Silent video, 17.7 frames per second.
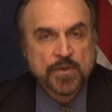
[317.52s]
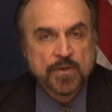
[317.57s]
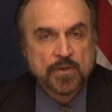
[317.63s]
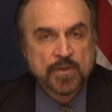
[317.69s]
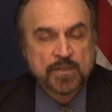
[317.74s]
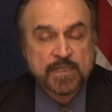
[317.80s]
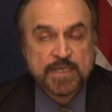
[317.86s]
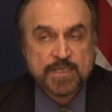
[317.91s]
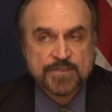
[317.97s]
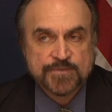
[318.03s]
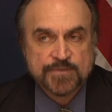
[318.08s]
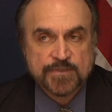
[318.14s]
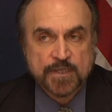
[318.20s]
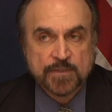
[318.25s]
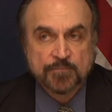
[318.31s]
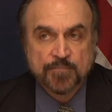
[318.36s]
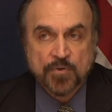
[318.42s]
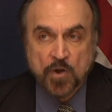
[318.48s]
at least
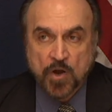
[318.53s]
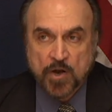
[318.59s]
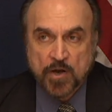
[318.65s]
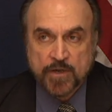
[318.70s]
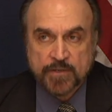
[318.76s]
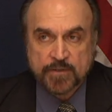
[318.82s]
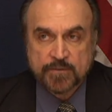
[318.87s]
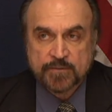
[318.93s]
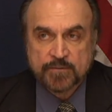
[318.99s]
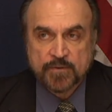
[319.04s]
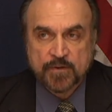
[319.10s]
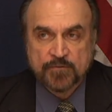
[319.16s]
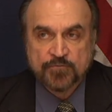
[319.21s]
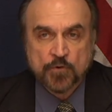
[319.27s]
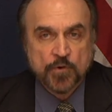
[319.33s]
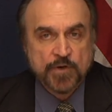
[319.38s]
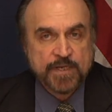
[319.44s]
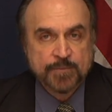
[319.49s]
in part,
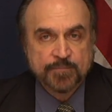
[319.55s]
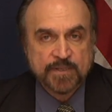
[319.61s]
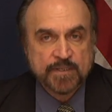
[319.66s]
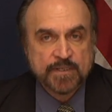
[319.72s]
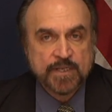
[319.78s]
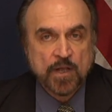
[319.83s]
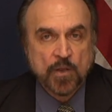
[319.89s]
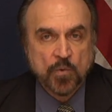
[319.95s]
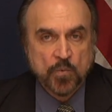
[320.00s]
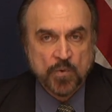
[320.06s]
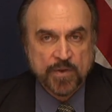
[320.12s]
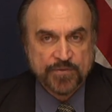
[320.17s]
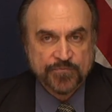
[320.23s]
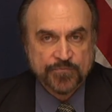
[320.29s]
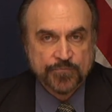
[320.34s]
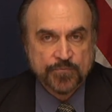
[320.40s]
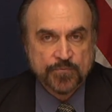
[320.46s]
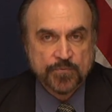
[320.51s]
have already been dealt
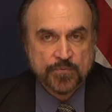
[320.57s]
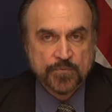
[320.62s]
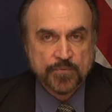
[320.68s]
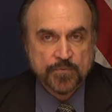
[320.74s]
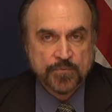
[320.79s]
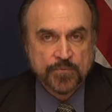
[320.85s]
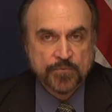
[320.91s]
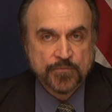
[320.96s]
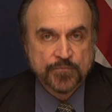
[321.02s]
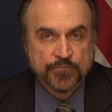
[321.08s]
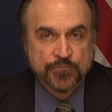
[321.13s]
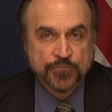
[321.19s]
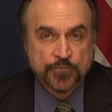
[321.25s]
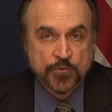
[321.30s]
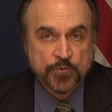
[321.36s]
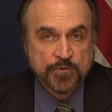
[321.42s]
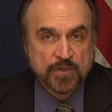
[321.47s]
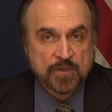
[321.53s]
with
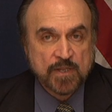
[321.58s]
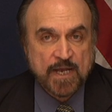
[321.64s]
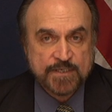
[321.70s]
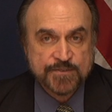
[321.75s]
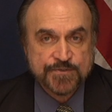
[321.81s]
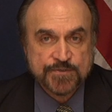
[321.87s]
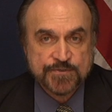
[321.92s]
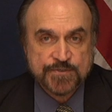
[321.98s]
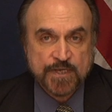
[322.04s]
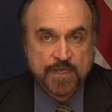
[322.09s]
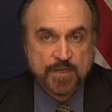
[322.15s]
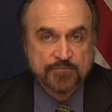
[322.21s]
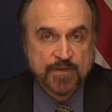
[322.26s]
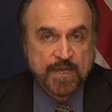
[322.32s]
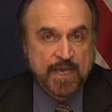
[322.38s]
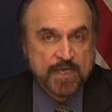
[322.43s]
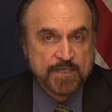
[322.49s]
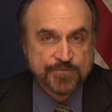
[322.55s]
through the licensing of
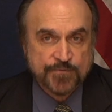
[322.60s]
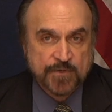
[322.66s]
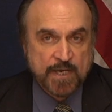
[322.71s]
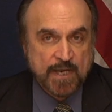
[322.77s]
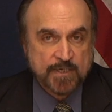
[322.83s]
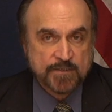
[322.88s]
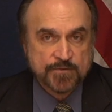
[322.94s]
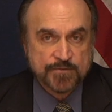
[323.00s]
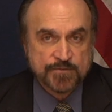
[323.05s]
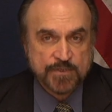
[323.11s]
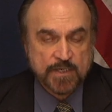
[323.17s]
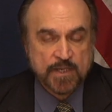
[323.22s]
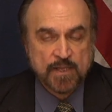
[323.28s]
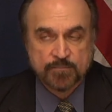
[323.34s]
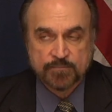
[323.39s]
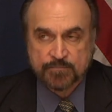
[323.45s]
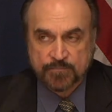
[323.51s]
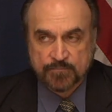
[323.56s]
gas reactors. And
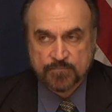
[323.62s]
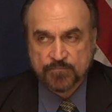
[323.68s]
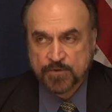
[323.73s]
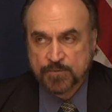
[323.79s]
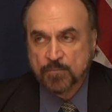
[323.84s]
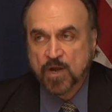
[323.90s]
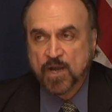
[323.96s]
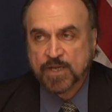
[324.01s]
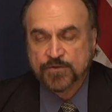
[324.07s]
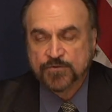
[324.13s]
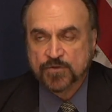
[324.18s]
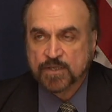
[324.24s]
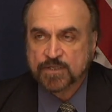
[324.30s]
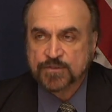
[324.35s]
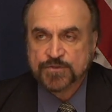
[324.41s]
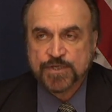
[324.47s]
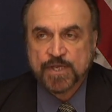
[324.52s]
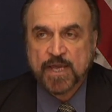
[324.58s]
I'll remind you
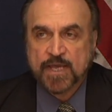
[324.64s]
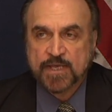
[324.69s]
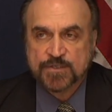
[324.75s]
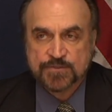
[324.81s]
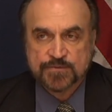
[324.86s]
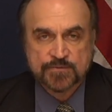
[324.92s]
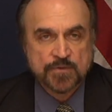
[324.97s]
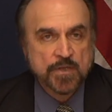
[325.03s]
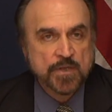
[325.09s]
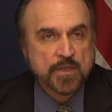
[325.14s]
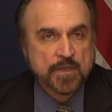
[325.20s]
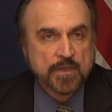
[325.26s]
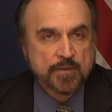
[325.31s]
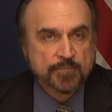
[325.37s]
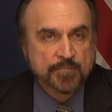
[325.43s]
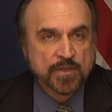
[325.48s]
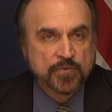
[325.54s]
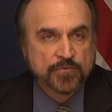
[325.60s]
that GA has
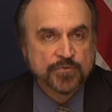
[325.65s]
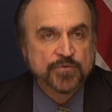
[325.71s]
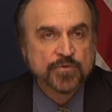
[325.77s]
built